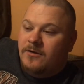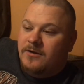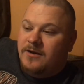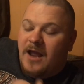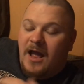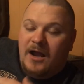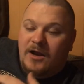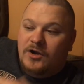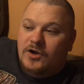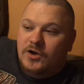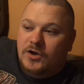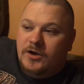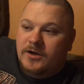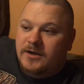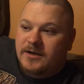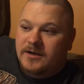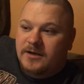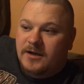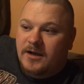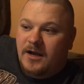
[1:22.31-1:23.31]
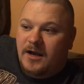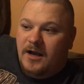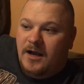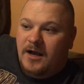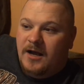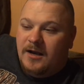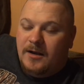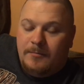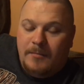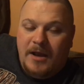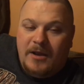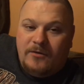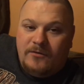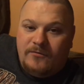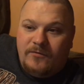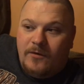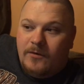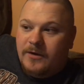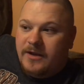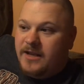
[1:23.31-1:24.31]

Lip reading: not good on a microphone.